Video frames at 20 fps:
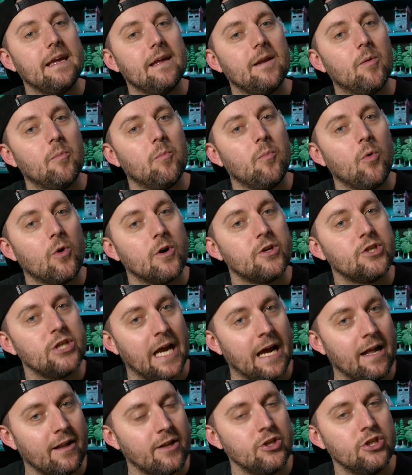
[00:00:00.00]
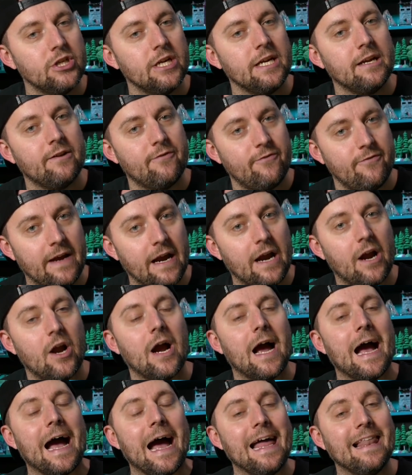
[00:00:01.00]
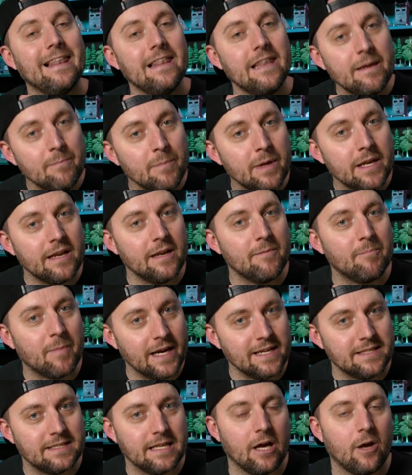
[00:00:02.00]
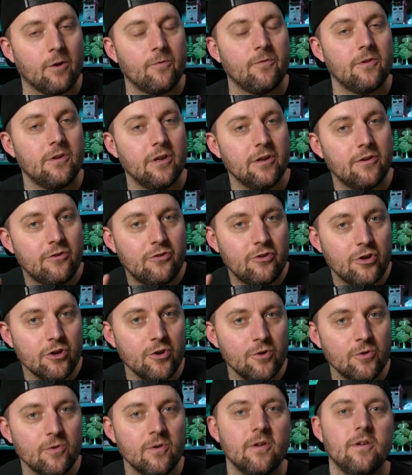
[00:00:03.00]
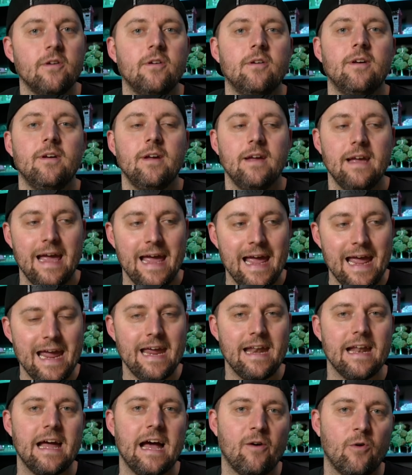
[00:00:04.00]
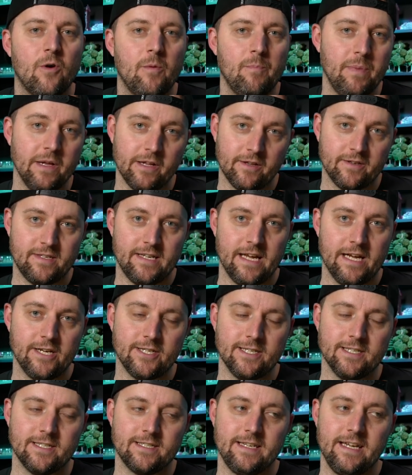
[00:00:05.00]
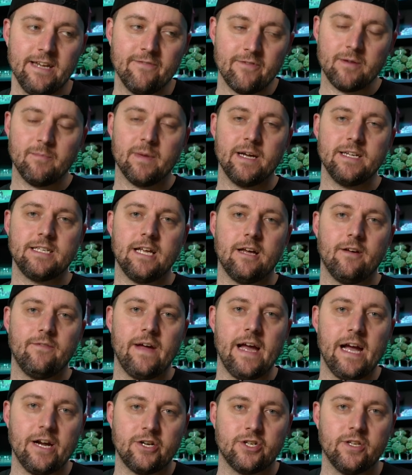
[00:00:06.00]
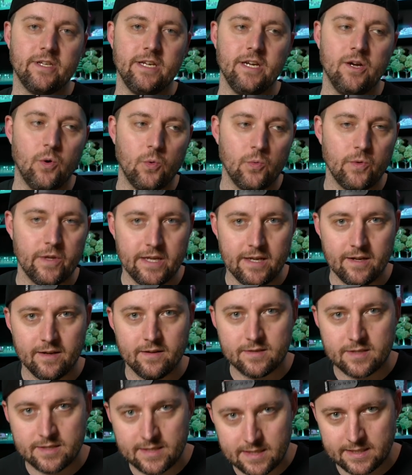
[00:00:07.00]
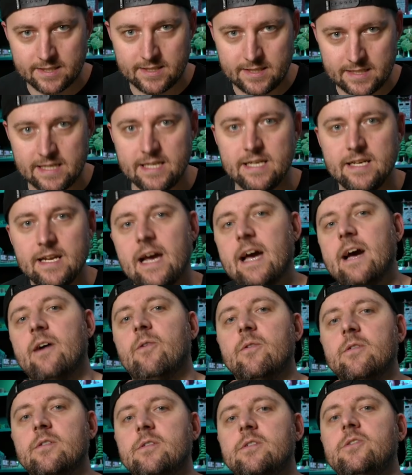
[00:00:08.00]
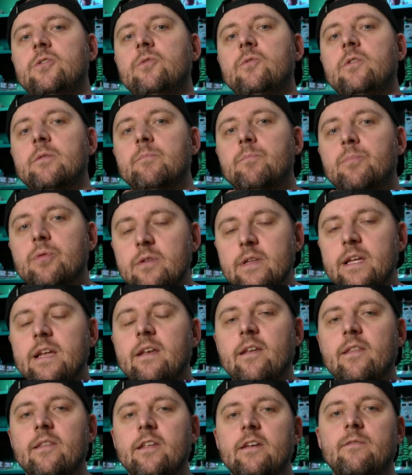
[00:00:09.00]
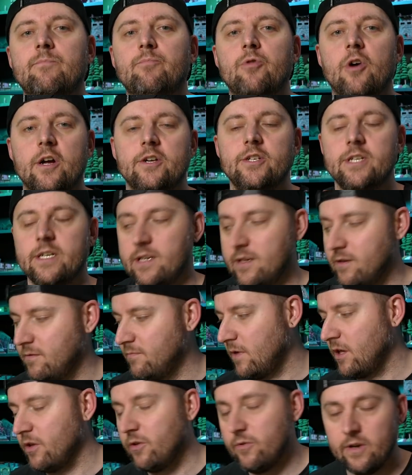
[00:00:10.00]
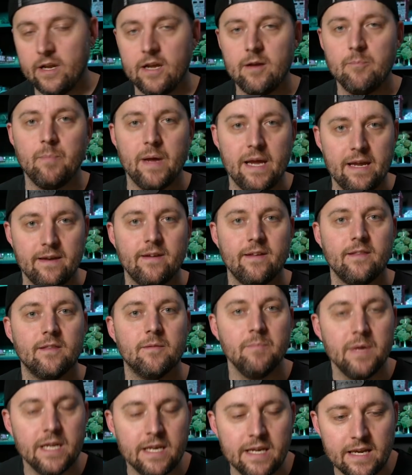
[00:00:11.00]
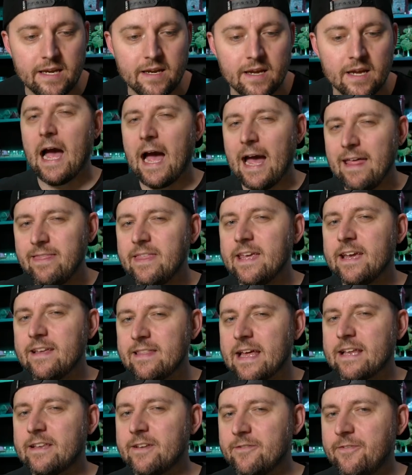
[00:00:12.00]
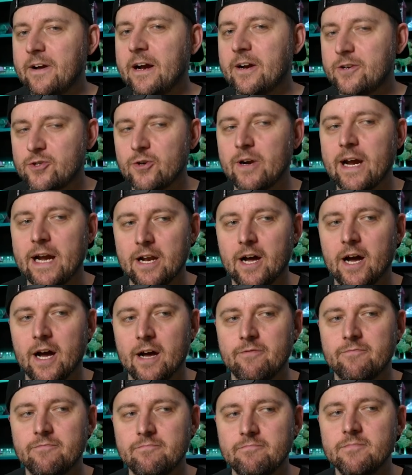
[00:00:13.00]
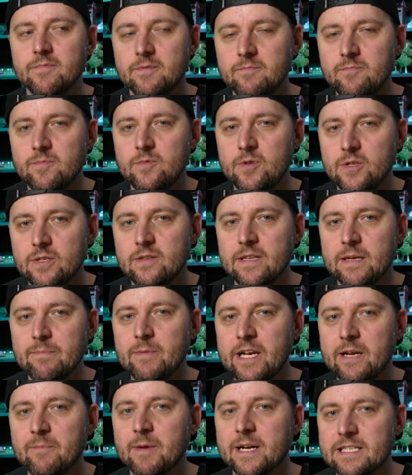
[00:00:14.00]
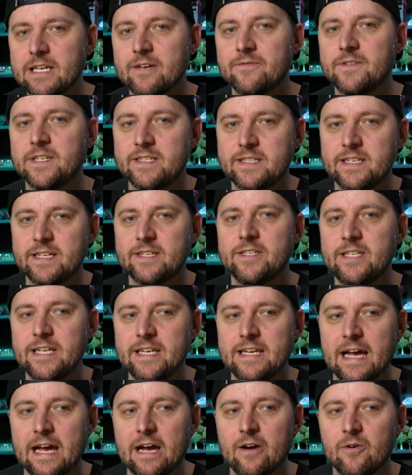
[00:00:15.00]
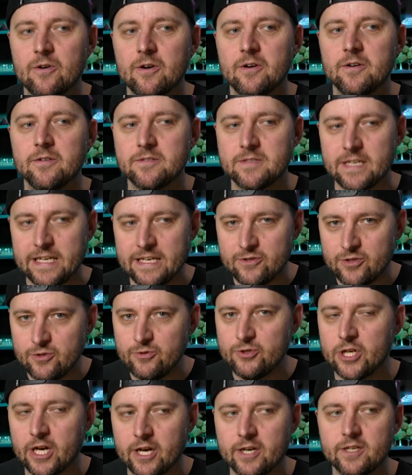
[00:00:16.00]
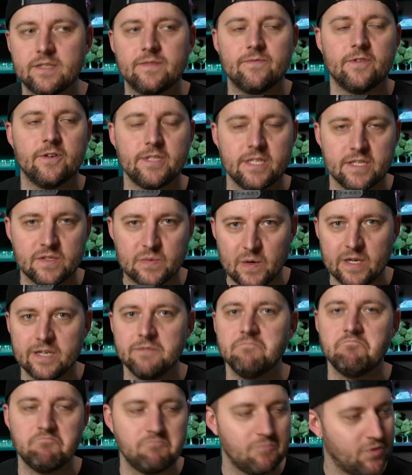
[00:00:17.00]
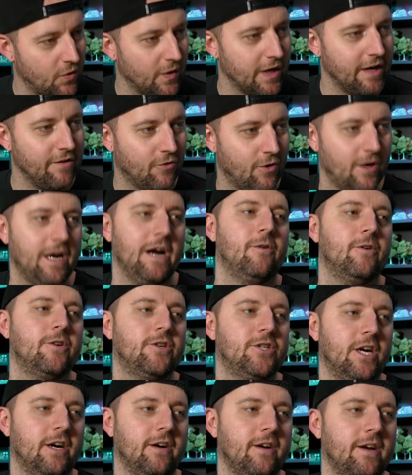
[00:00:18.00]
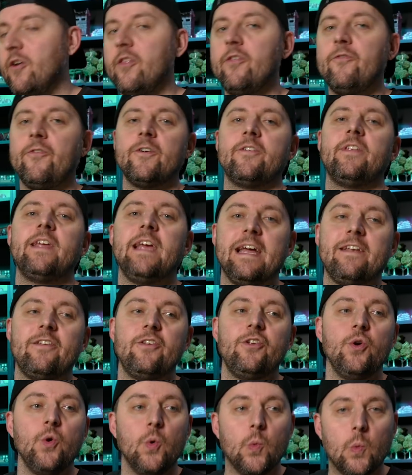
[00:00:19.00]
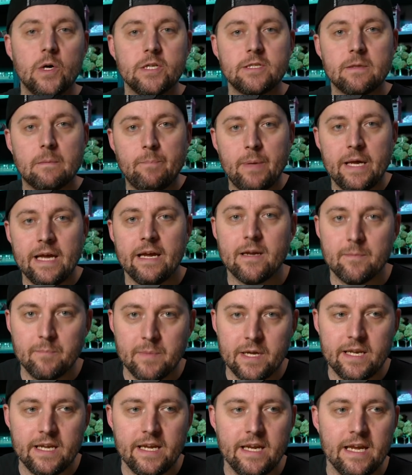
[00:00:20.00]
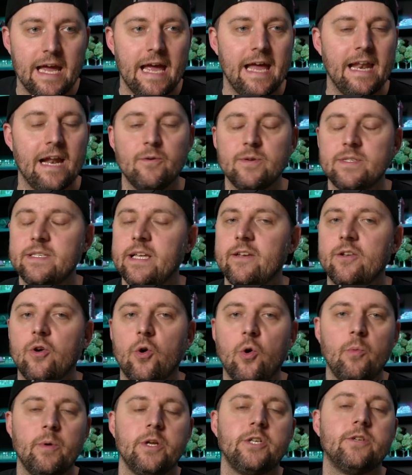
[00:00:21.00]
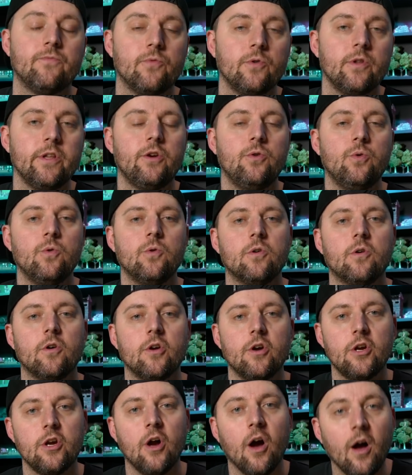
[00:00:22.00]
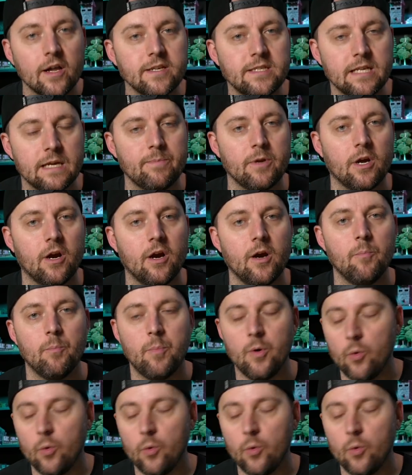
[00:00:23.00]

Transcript: it more challenging and fair, I limited myself to two eight hour build sessions, giving myself actually only 16 hours to complete this project, including painting the mini. I think that's a fair trade-off, limiting myself to 16 hours in two chunks versus one 24 hour chunk. The first thing I had to do was pick a mini and I was sent a whole bunch of really cool concept art,